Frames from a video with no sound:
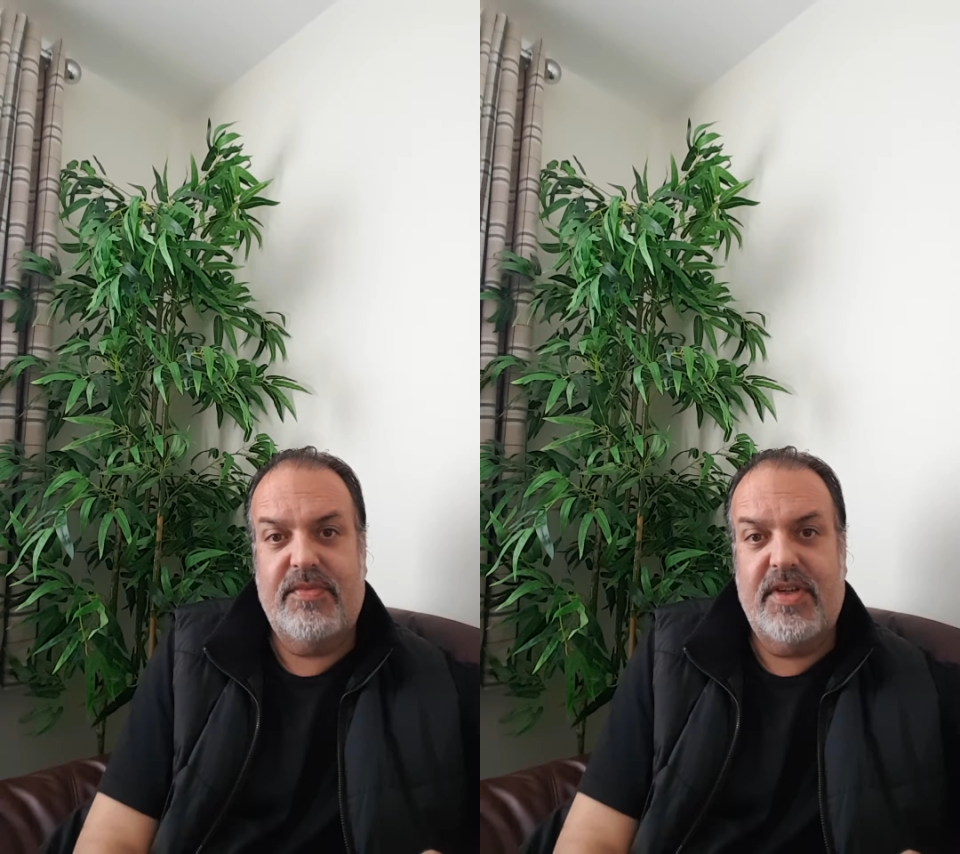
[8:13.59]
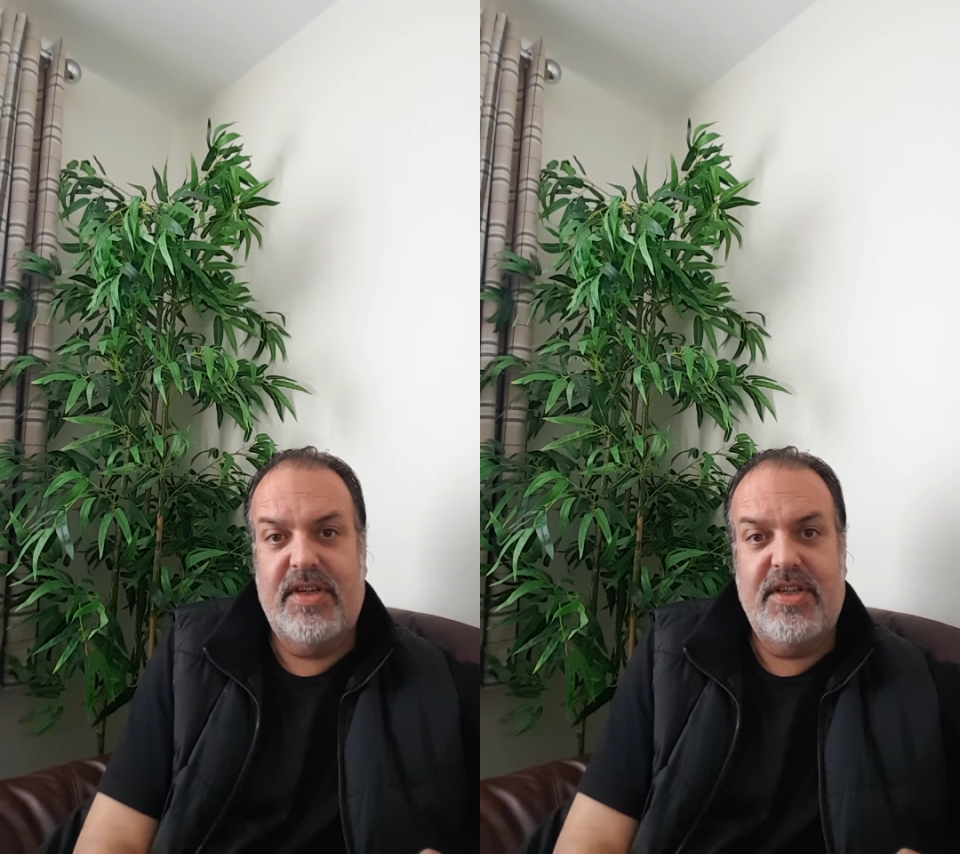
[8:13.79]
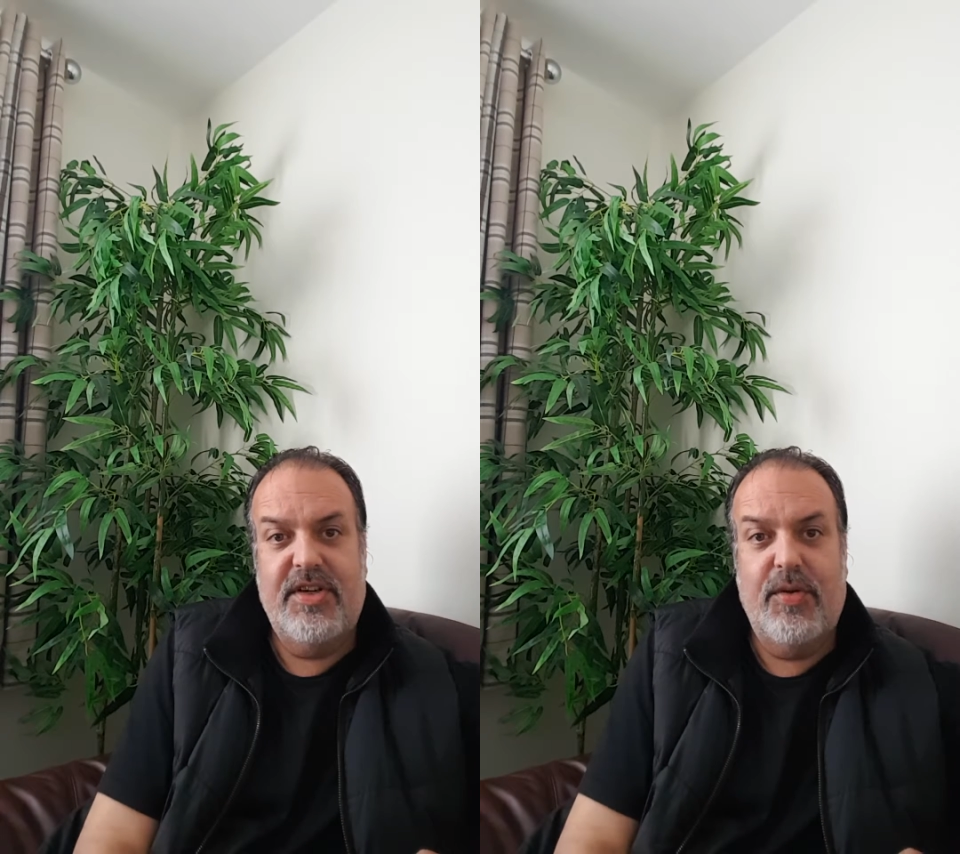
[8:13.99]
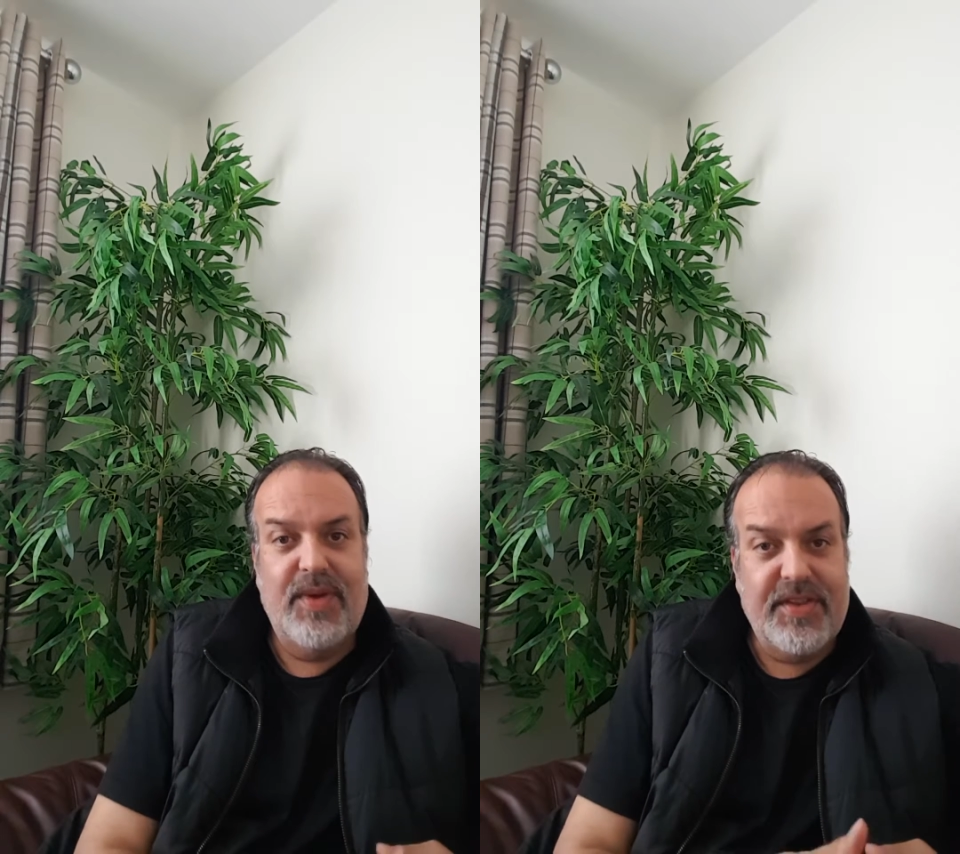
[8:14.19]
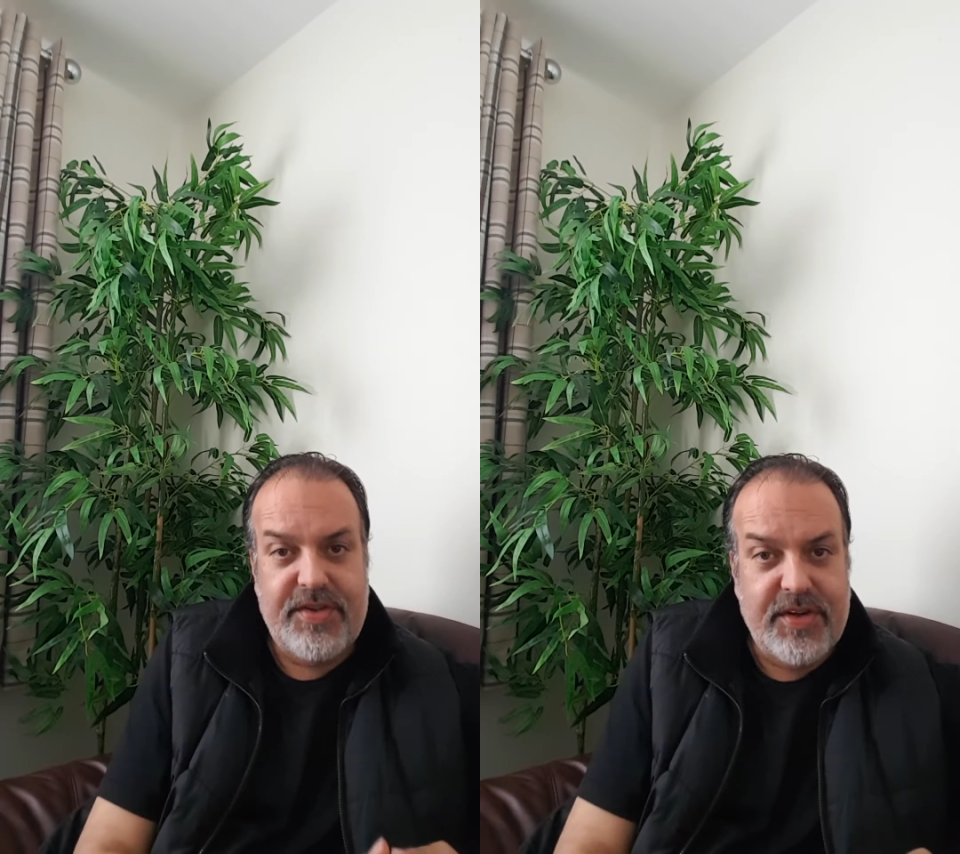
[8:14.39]

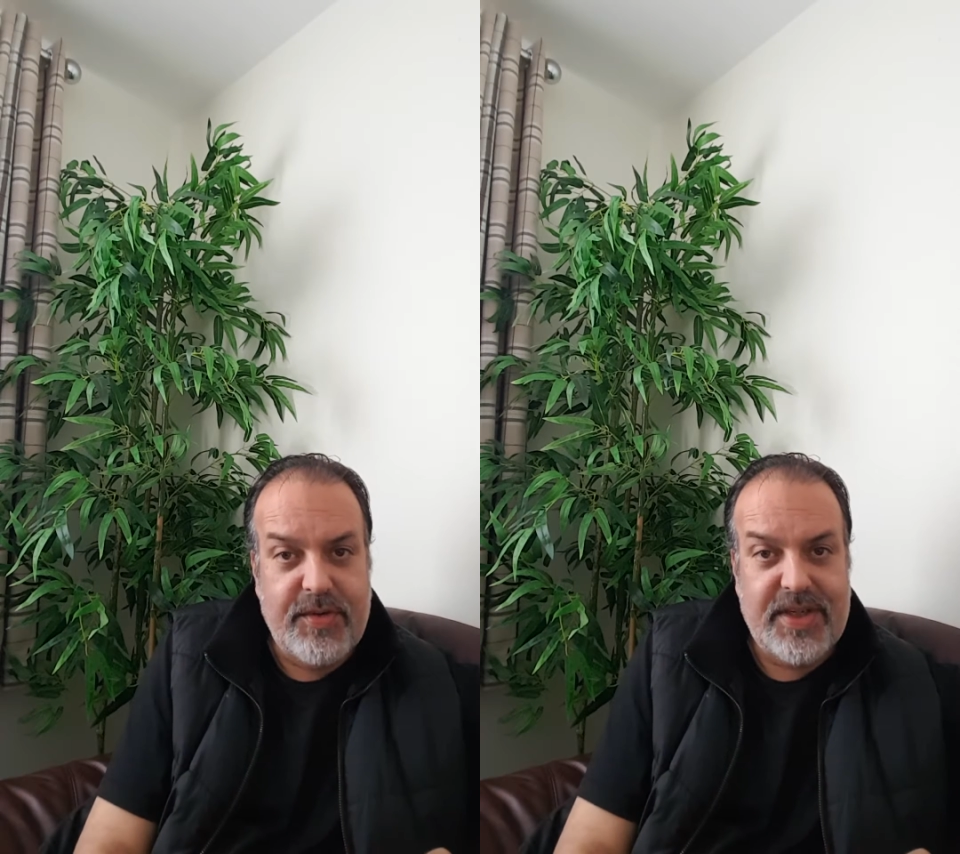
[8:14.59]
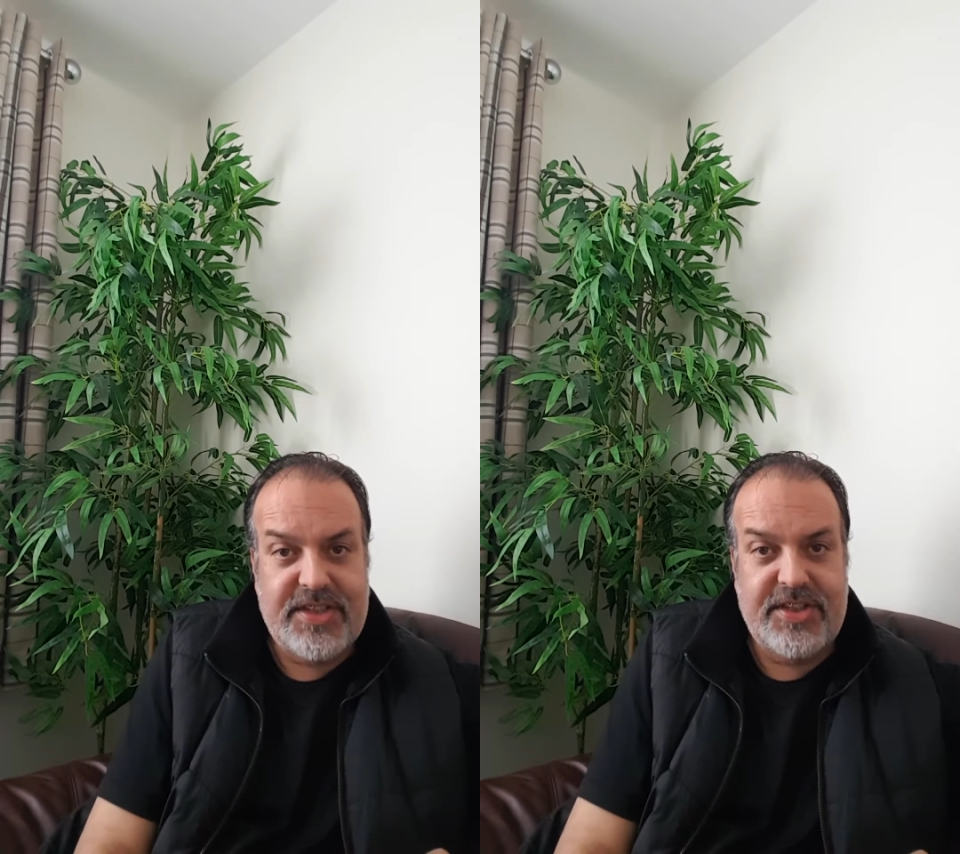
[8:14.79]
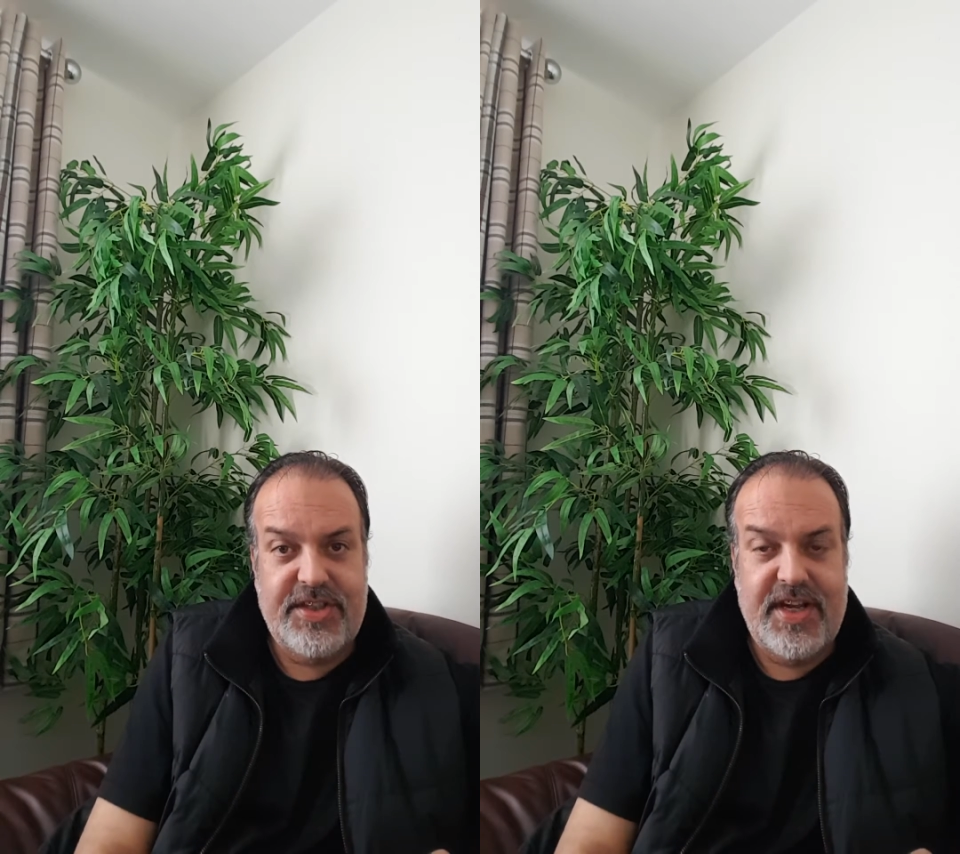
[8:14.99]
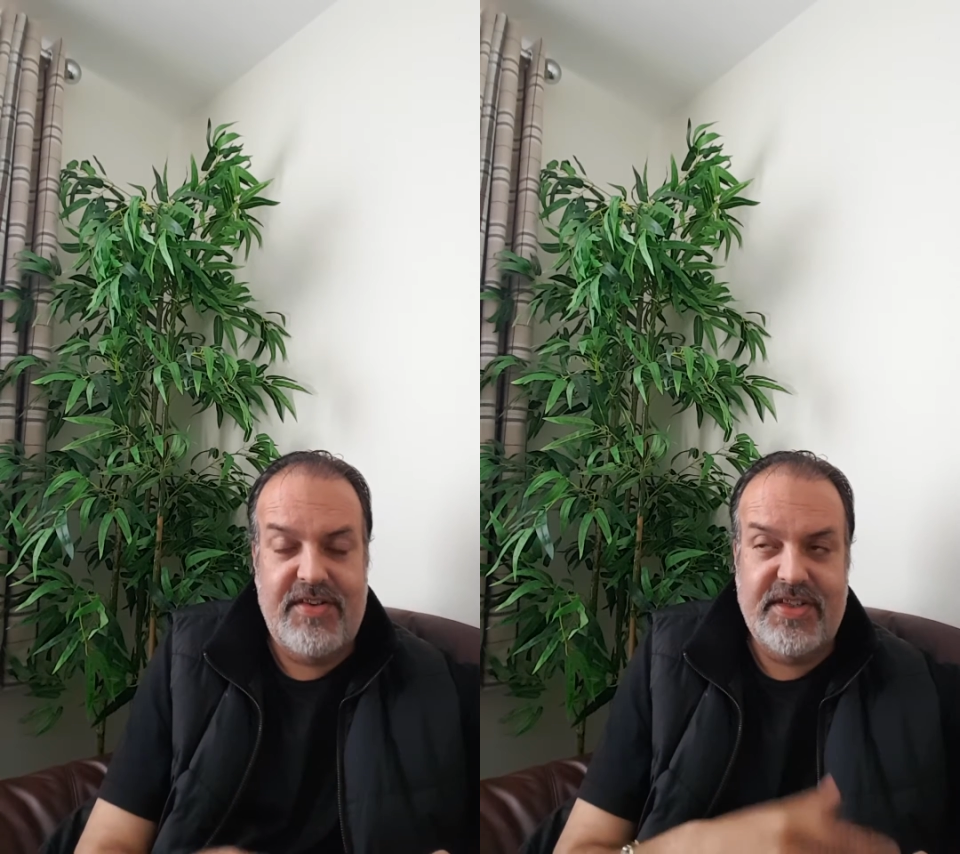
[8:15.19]
went through a questionnaire.